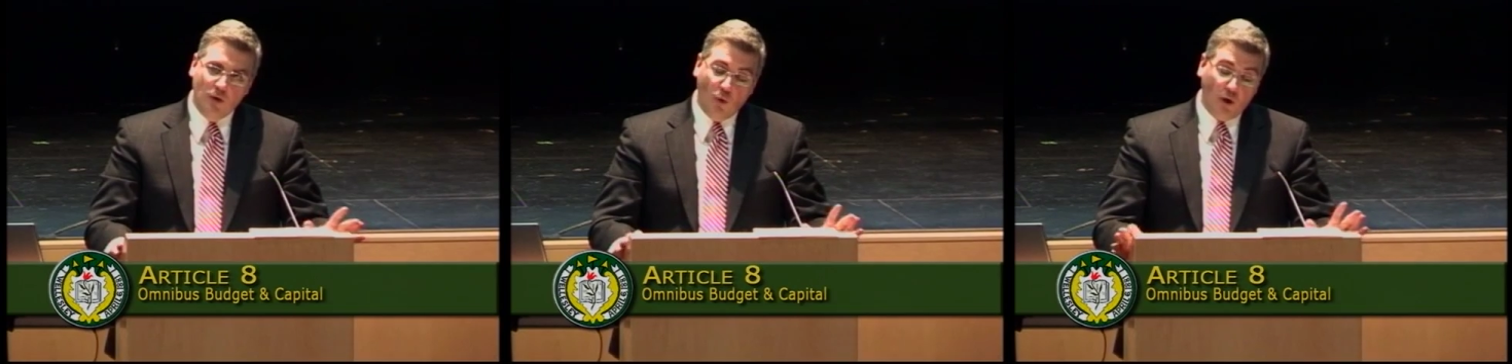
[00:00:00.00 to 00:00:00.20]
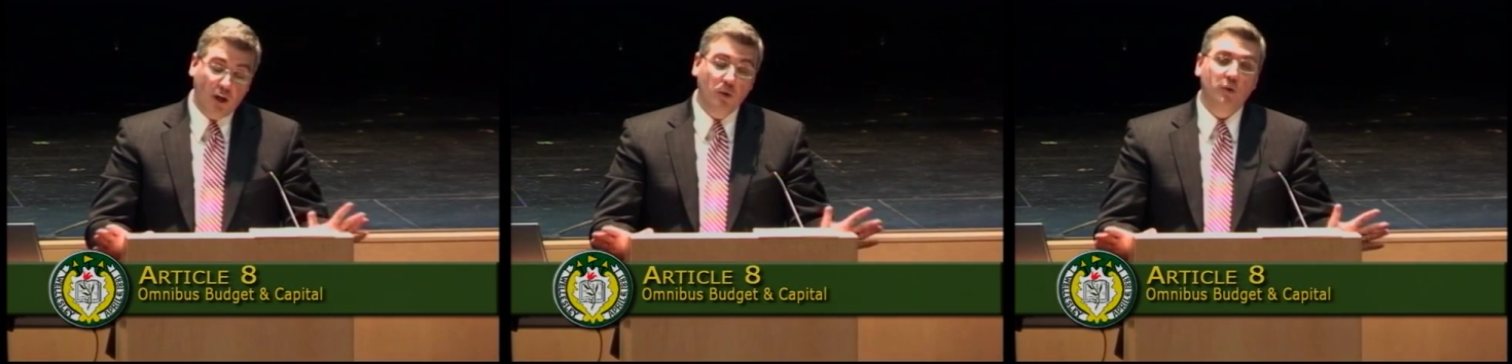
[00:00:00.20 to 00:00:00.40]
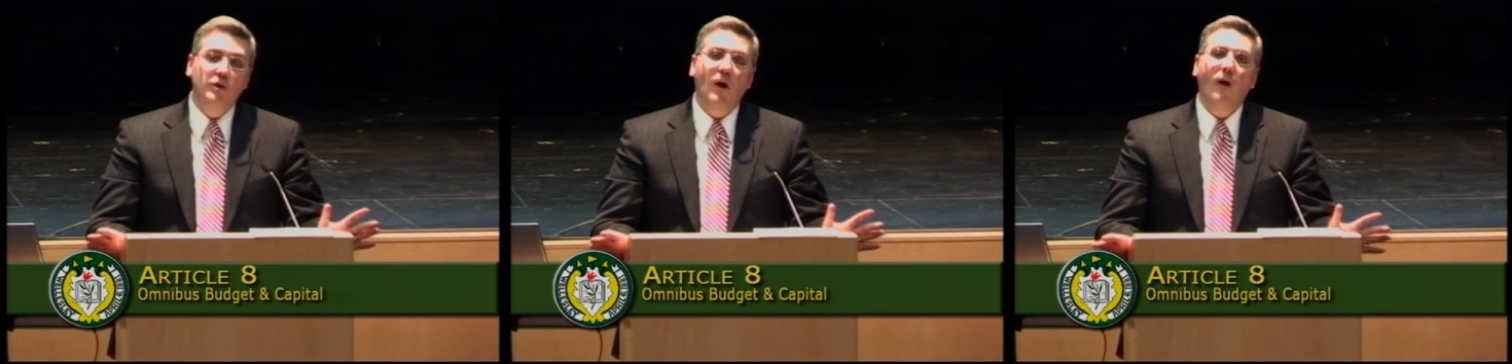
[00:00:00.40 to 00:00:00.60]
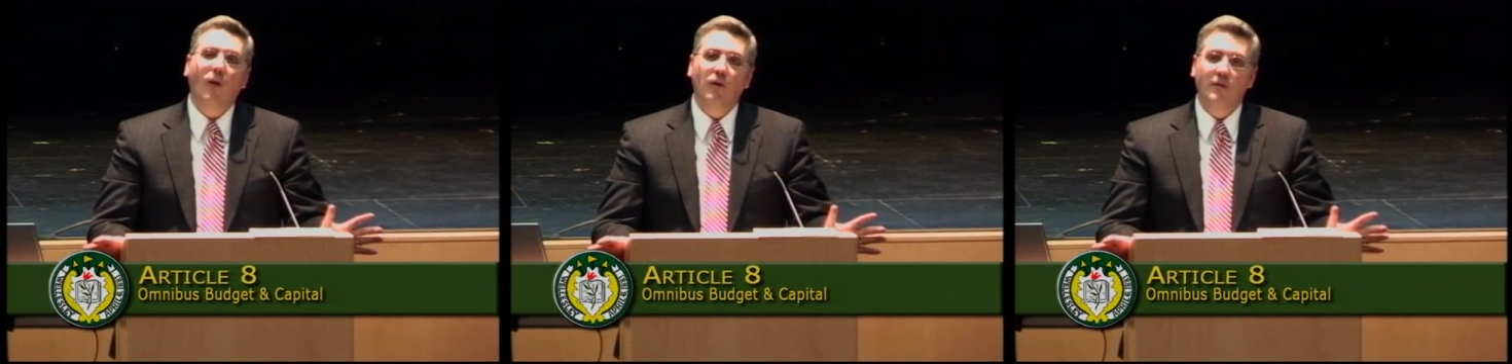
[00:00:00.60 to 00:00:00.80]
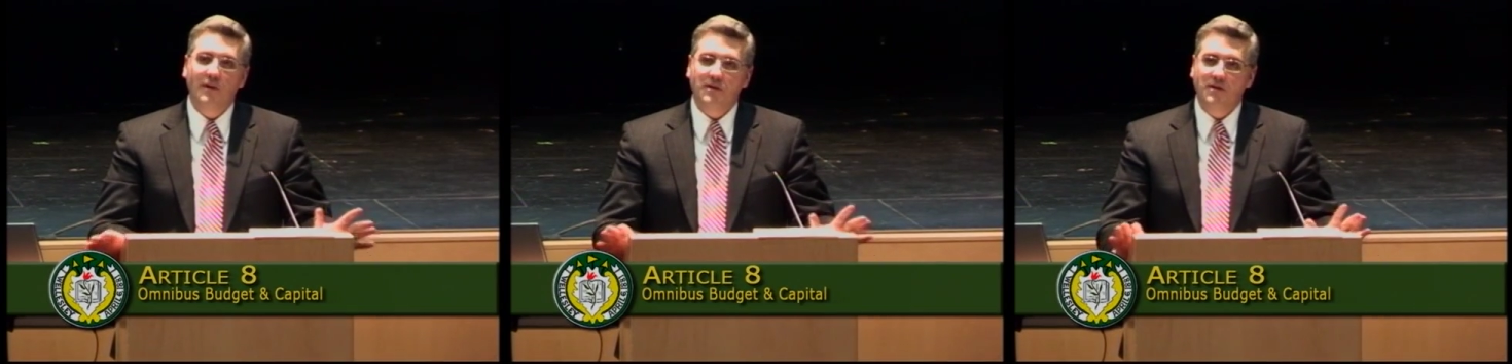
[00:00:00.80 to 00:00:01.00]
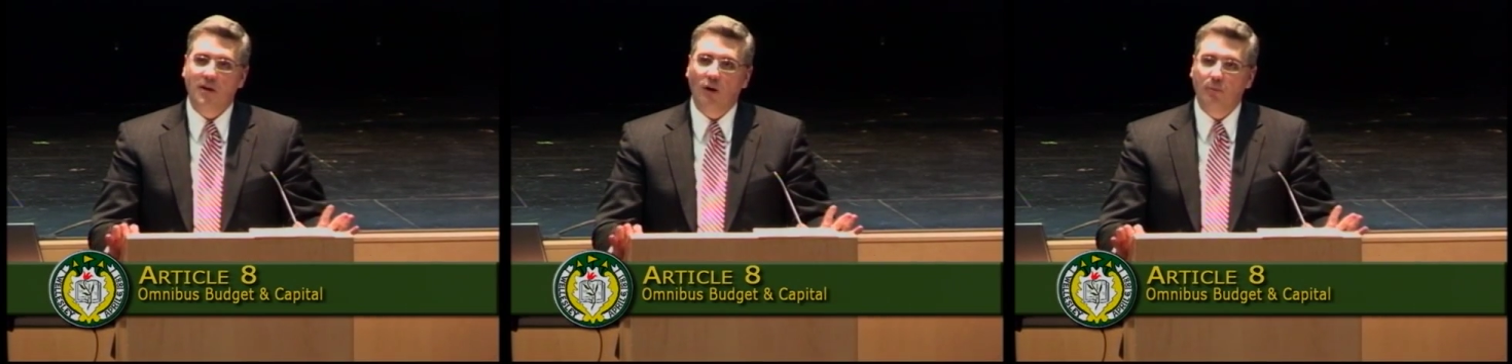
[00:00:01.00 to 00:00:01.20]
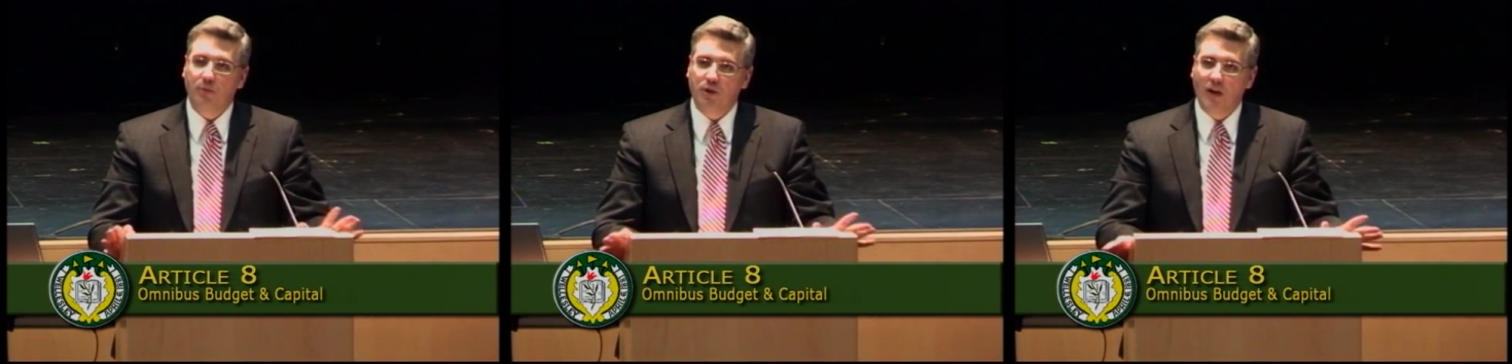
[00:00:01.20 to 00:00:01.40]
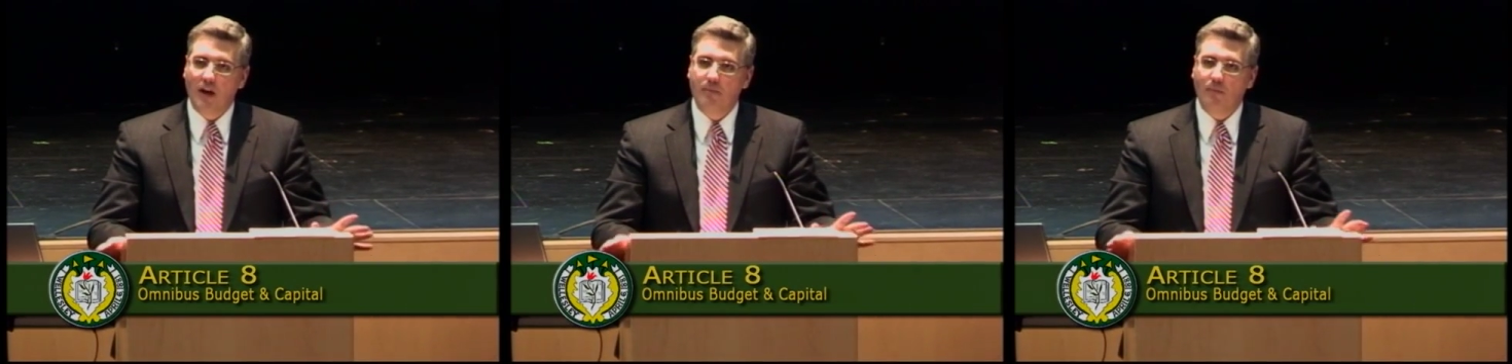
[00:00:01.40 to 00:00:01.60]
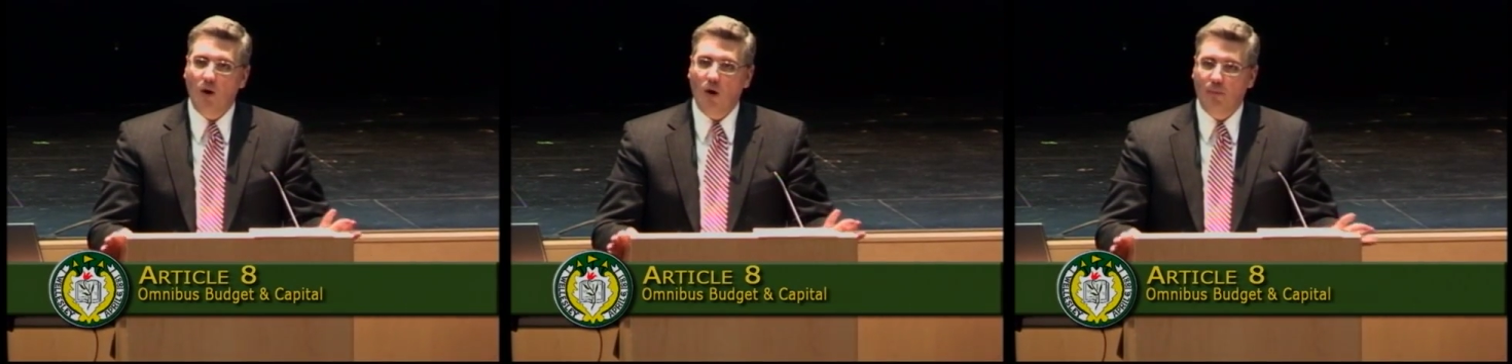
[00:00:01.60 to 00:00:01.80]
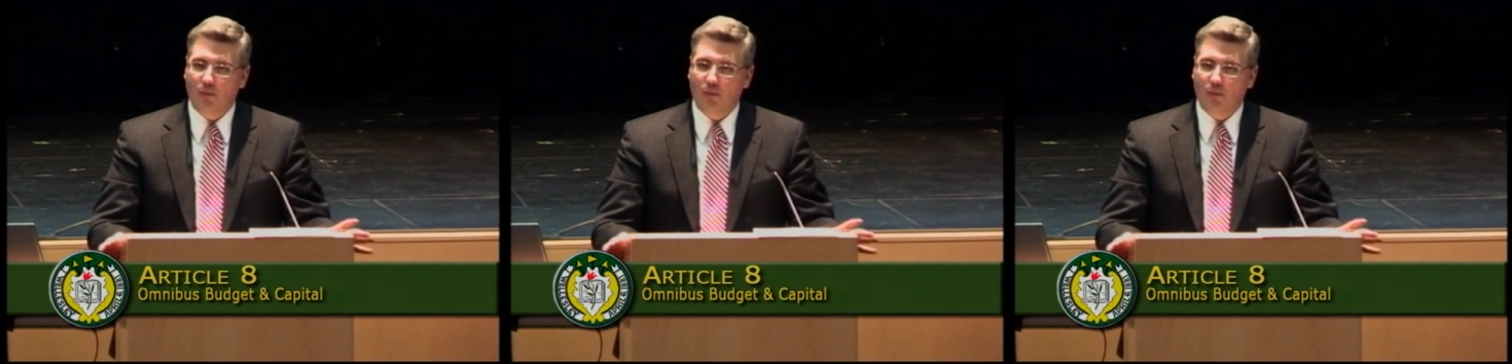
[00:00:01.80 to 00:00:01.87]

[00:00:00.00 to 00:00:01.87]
working with all of us to help shape our